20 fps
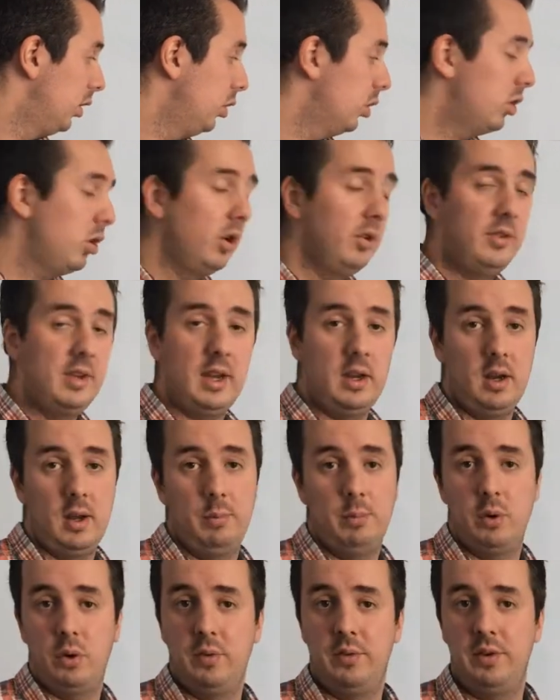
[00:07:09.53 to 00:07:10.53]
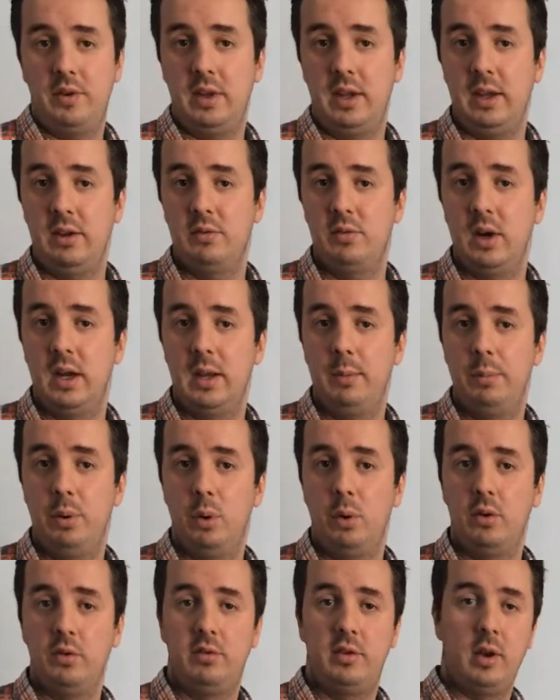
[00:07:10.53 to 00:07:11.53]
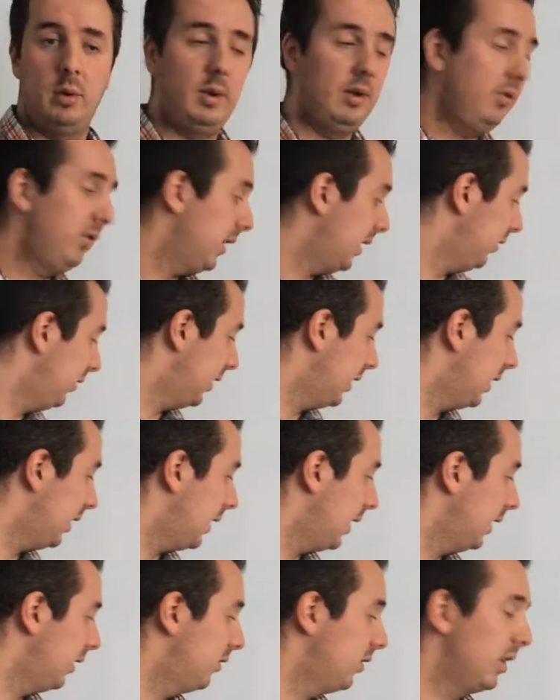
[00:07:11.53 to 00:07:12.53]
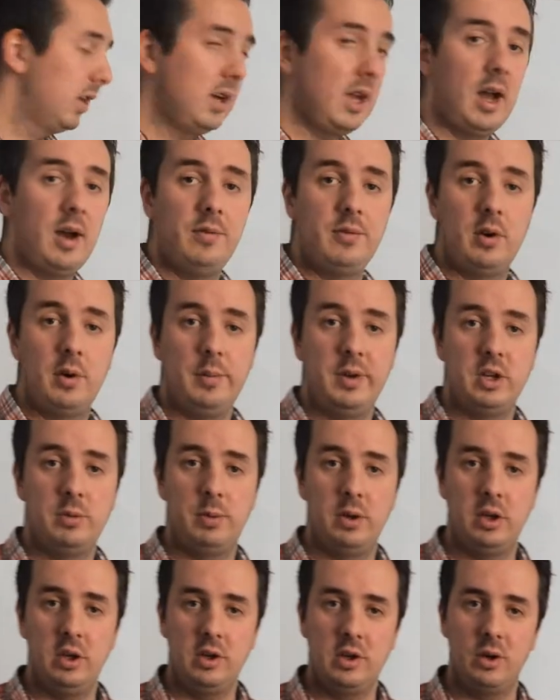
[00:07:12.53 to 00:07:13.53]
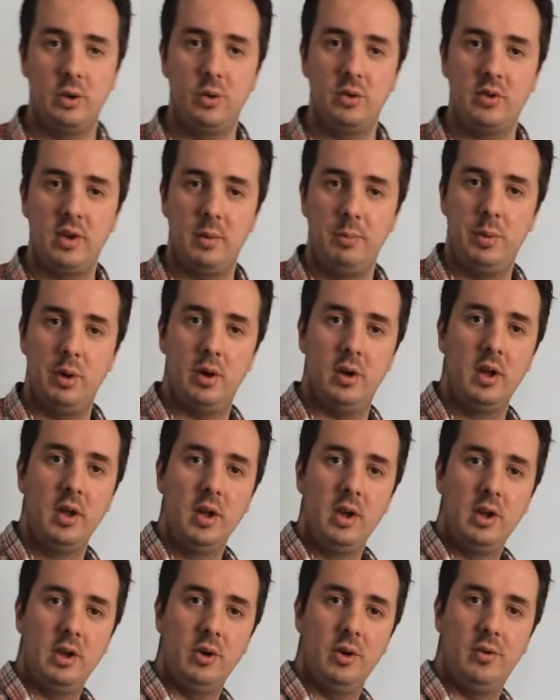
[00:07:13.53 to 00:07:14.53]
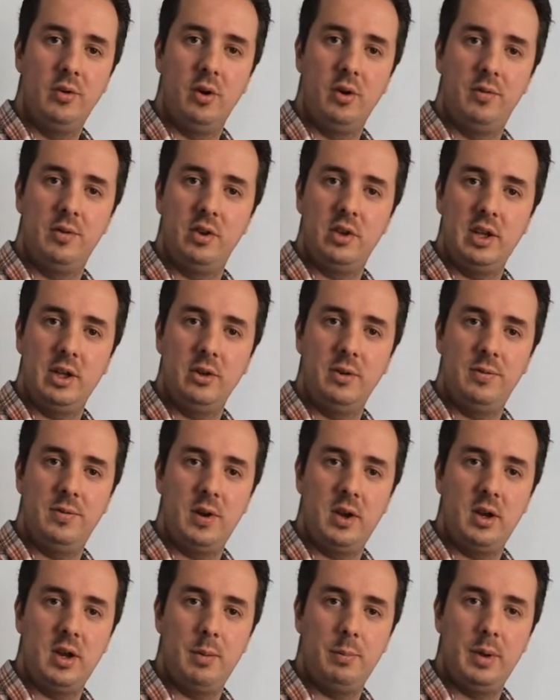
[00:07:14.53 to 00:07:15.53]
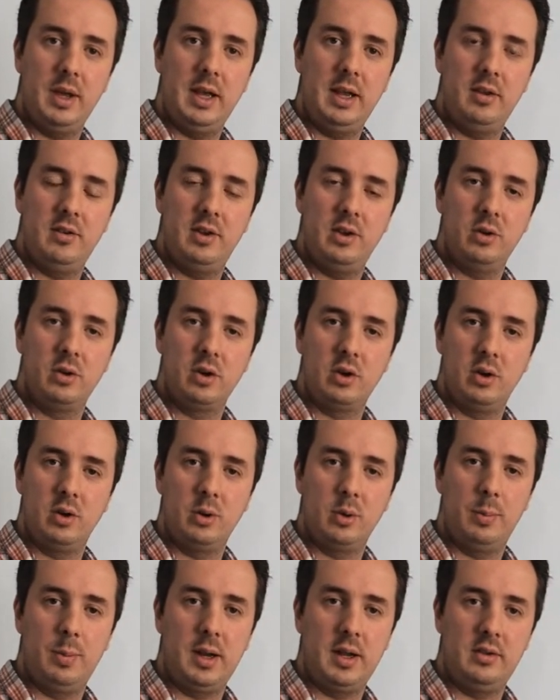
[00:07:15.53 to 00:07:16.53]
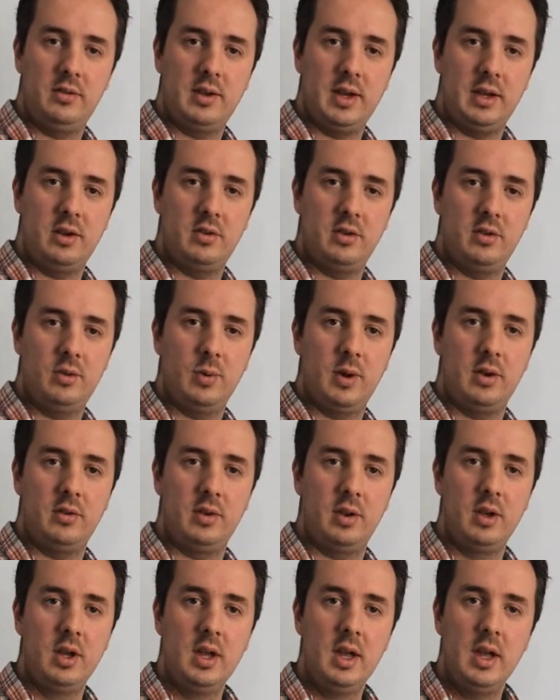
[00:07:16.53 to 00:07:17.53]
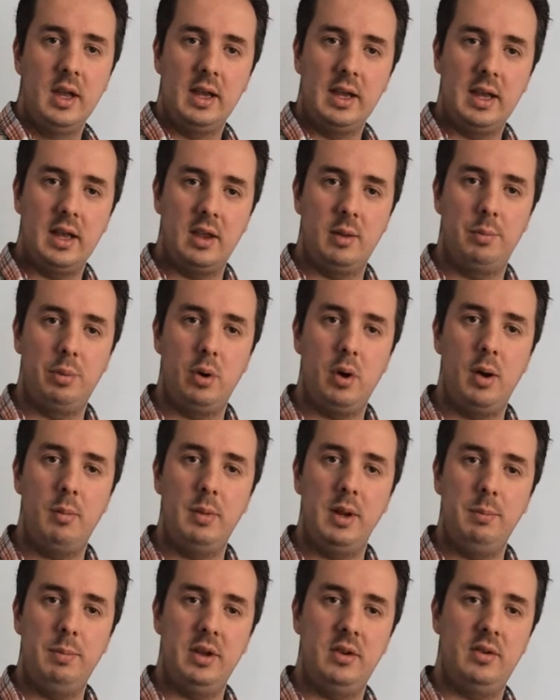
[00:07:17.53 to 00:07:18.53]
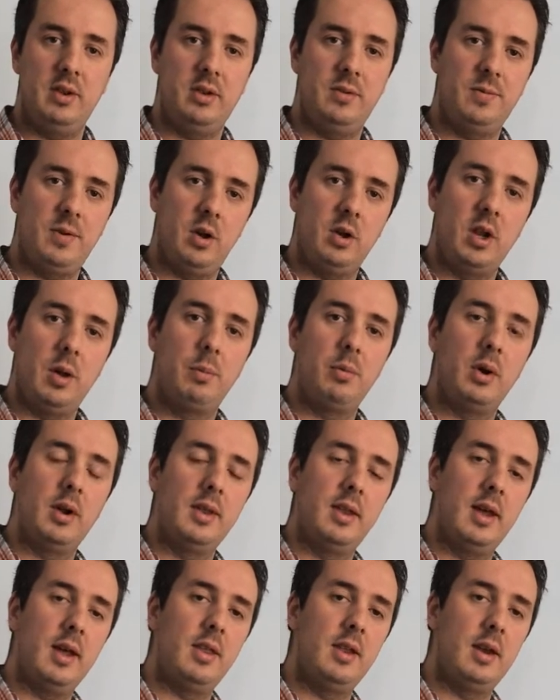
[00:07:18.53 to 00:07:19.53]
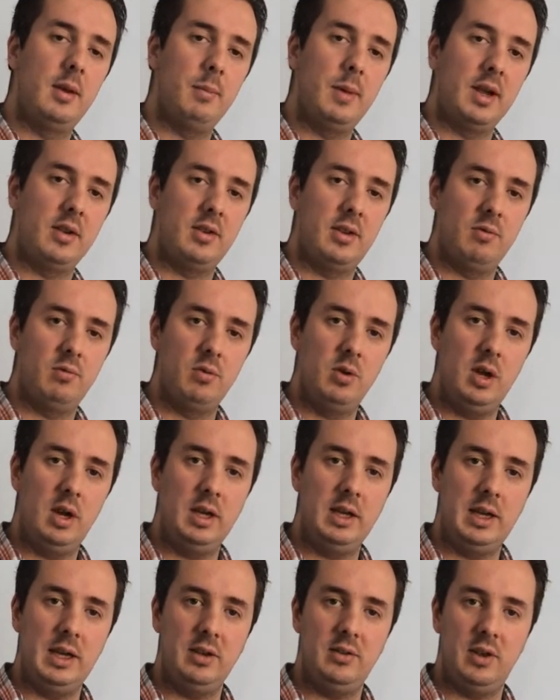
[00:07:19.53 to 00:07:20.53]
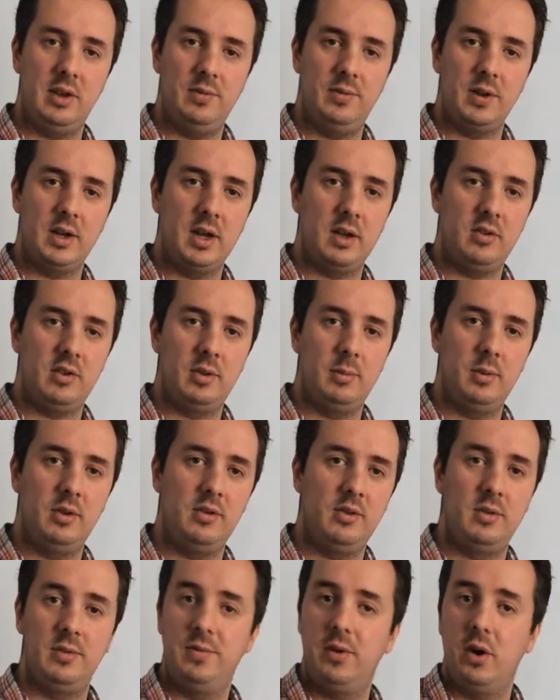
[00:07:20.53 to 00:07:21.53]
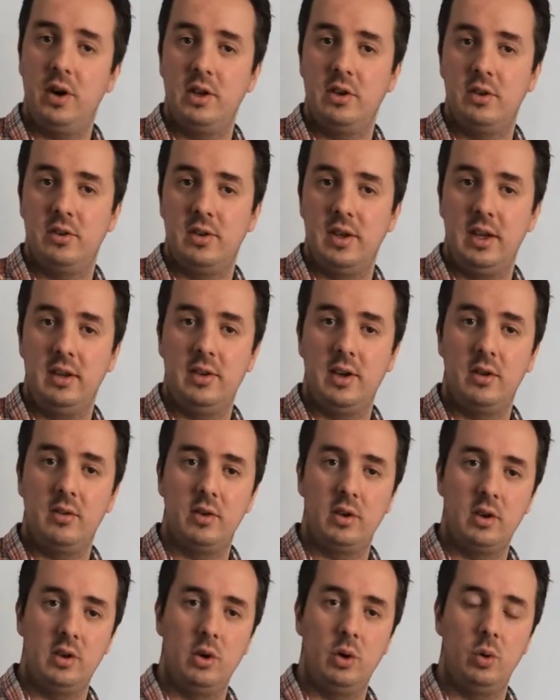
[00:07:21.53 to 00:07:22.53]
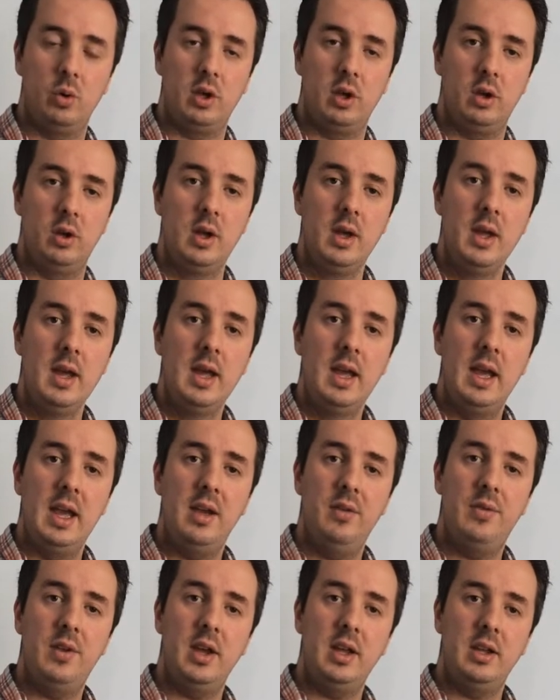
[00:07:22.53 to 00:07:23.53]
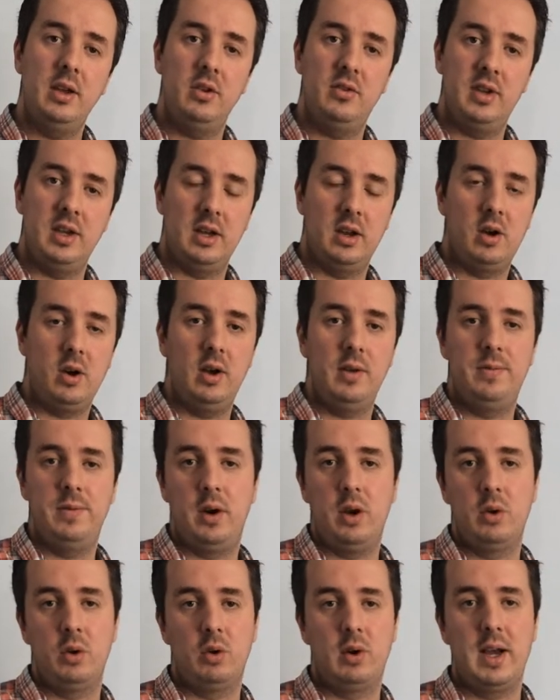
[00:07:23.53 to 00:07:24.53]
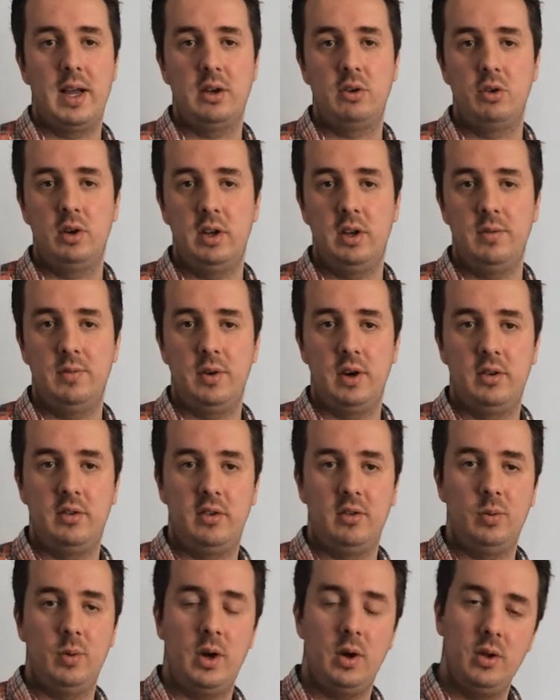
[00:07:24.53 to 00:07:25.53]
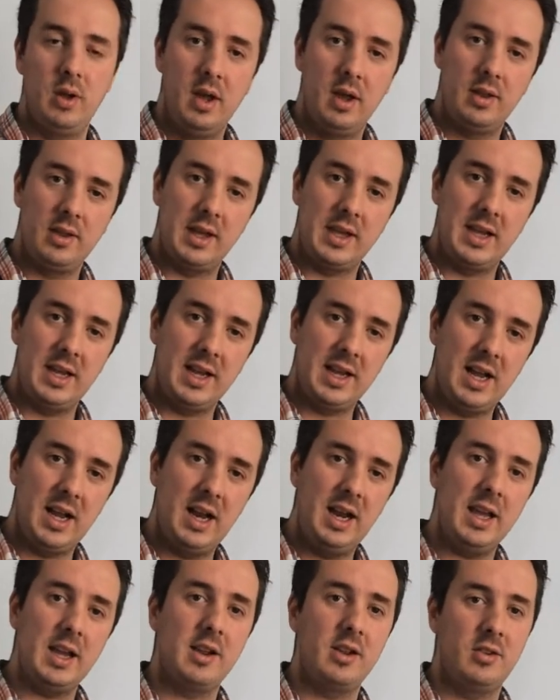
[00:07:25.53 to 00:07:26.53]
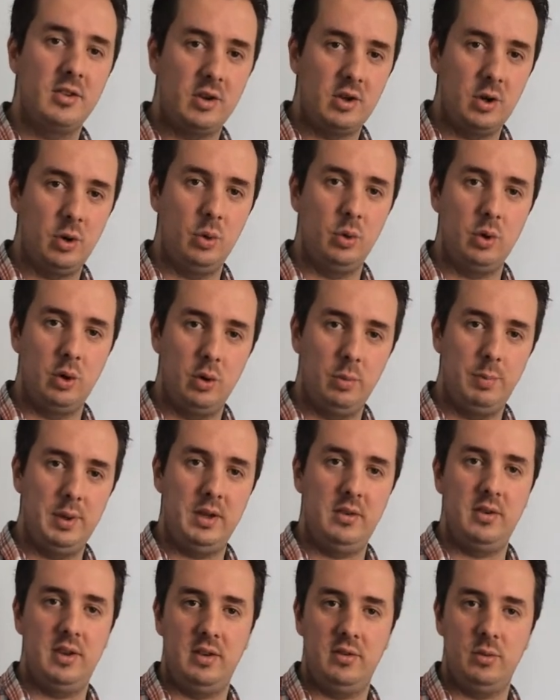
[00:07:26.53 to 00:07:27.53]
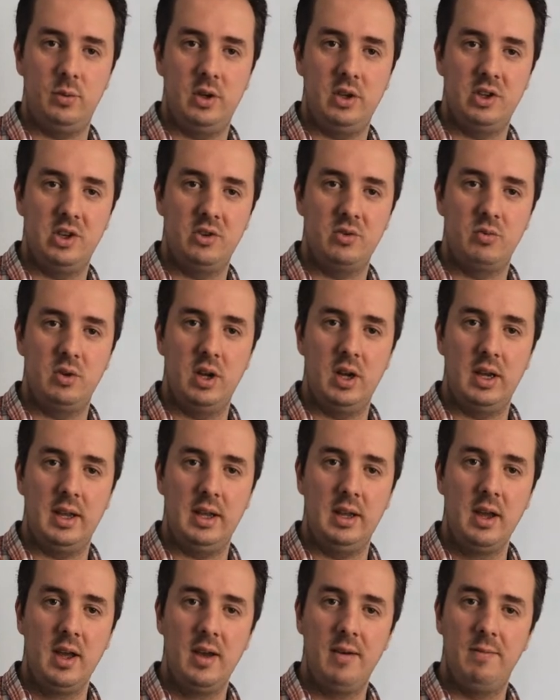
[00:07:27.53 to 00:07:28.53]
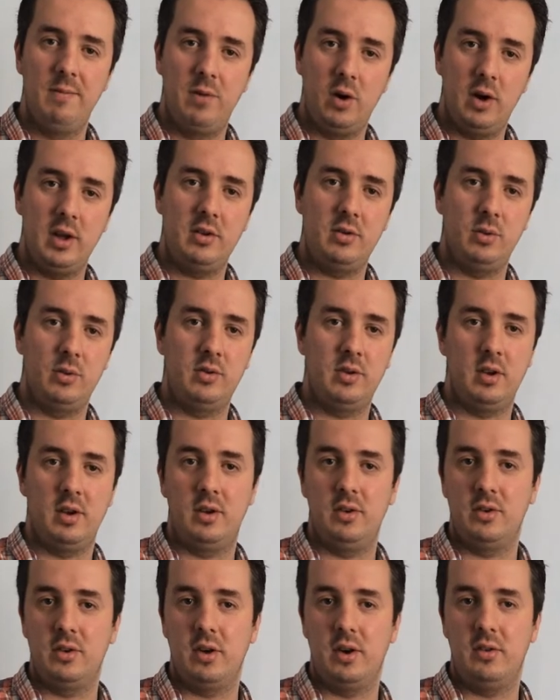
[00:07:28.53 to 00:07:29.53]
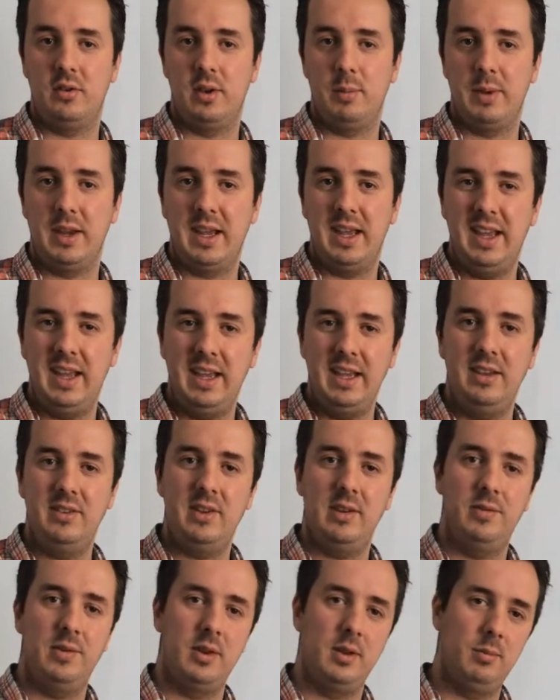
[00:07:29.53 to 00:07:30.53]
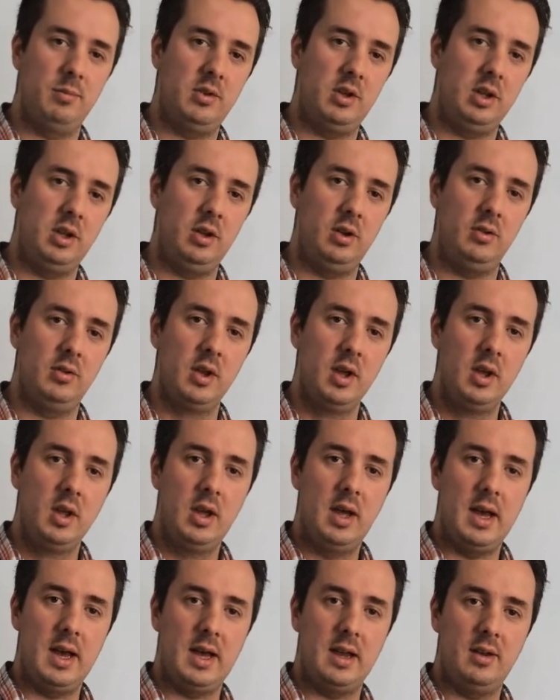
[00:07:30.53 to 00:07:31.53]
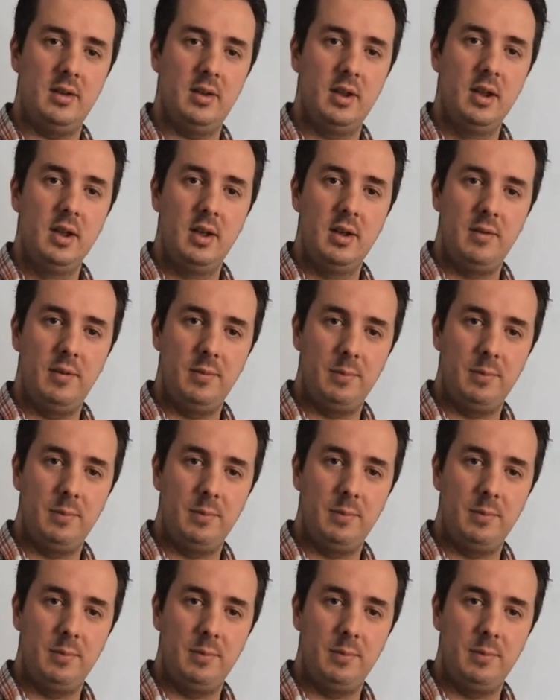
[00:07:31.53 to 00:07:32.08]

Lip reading: Your contact number obviously is really important. So we've said to get that into the cover image, but you can also put your phone number into your Google Plus data as well. So get the primary business phone number in there, then it makes it really easy for customers to find your details and call you. If they're using an iPhone or Android device as well, they can click to call your business, which is really vital to those guys to make it easy for them to use and